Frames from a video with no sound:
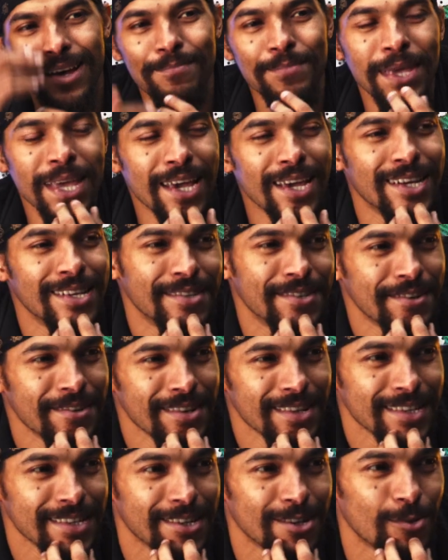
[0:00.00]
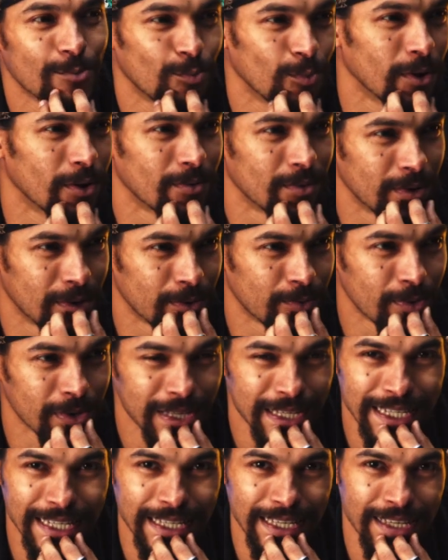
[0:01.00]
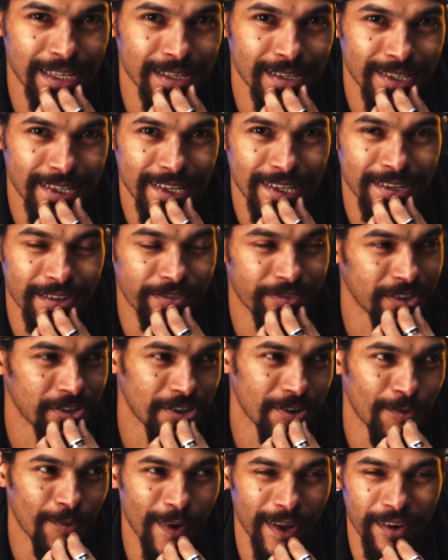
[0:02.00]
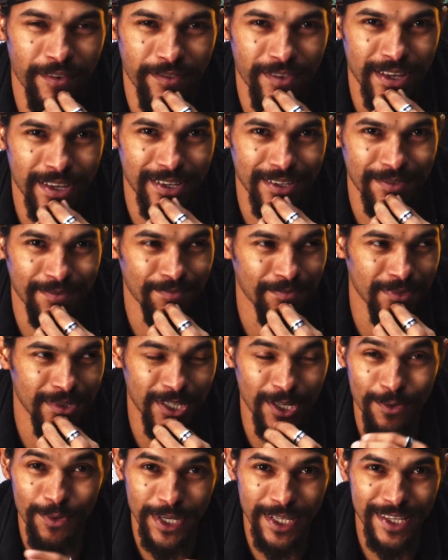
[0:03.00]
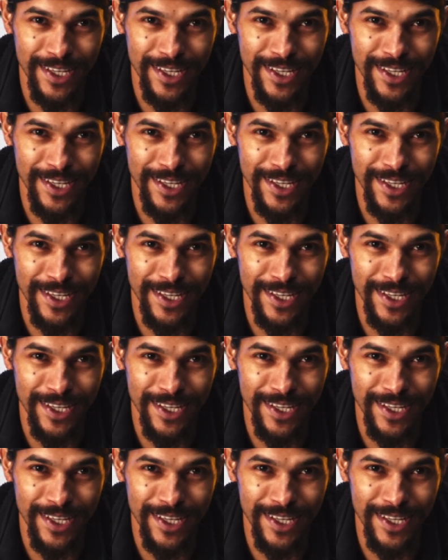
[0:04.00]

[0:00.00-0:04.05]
man, is there like a really easy and efficient way of like doing